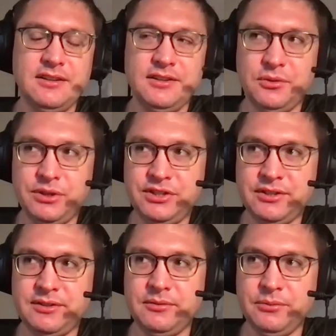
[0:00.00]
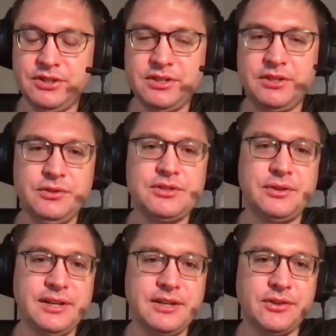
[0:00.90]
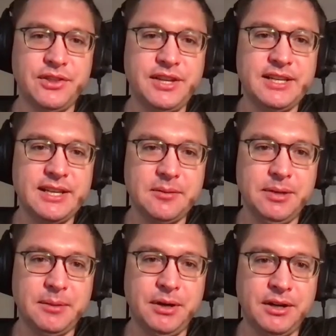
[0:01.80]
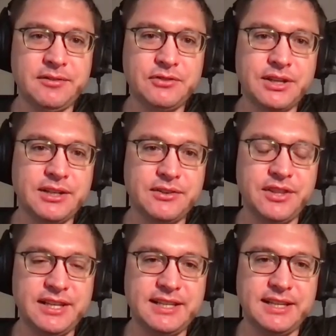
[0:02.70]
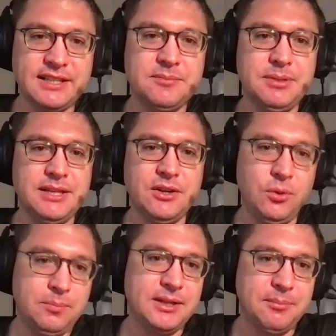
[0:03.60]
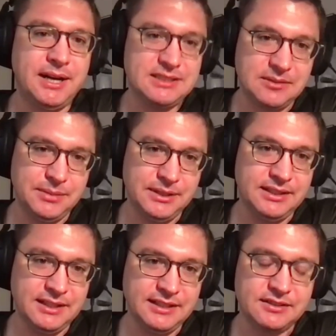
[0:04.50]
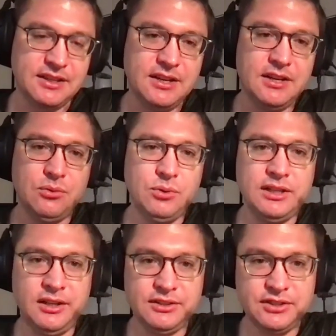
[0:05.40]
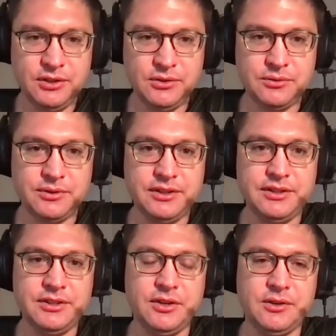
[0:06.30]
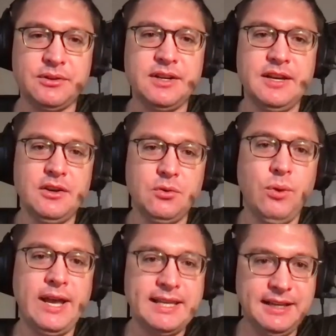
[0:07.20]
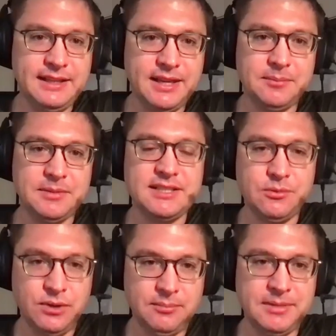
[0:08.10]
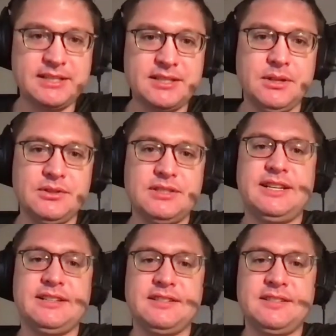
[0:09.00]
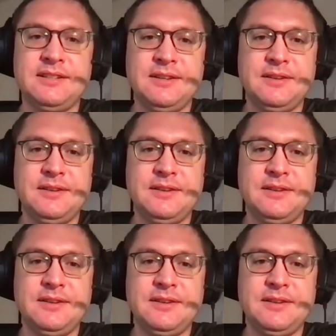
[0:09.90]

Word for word: You know, we should we should use critical thinking, but part of critical thinking is being open to possibilities while also, you know, weighing them to see what makes the most sense.